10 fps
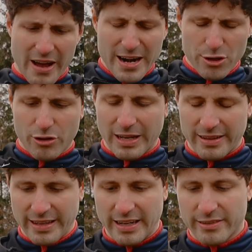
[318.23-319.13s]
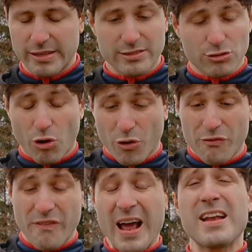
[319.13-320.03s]
where you can take risk or
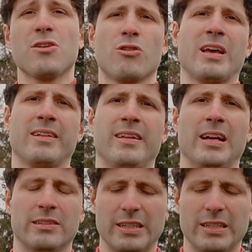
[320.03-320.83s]
when you can take